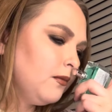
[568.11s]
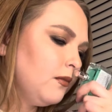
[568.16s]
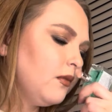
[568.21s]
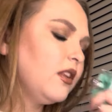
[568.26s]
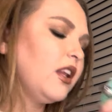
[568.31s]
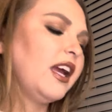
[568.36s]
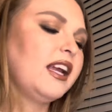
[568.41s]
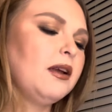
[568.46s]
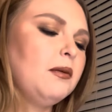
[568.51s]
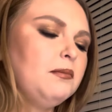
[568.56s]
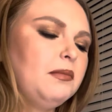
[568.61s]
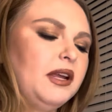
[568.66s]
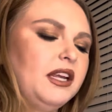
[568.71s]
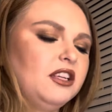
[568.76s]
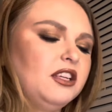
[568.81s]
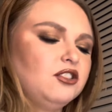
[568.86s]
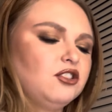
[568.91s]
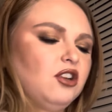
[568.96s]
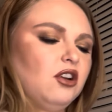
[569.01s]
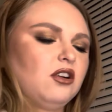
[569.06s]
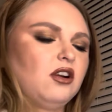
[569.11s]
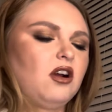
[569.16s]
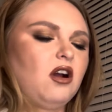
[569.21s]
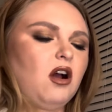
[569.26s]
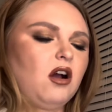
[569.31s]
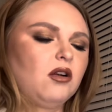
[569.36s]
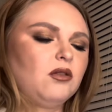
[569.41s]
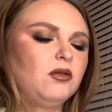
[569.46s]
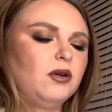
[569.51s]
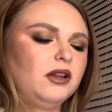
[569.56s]
like in Pink Sugar
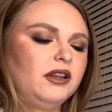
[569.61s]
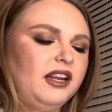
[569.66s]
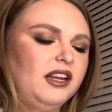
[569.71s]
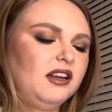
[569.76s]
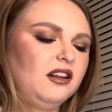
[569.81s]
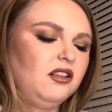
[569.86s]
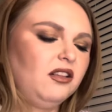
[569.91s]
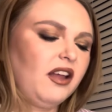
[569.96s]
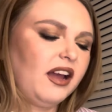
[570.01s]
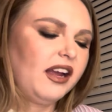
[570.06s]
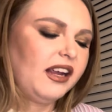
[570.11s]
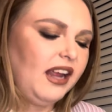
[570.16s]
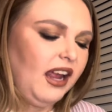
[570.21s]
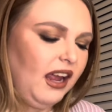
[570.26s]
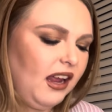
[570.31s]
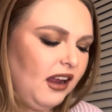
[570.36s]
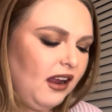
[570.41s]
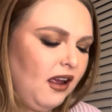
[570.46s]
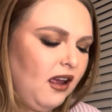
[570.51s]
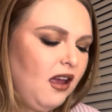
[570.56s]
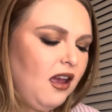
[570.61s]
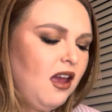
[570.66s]
Aqualina, like a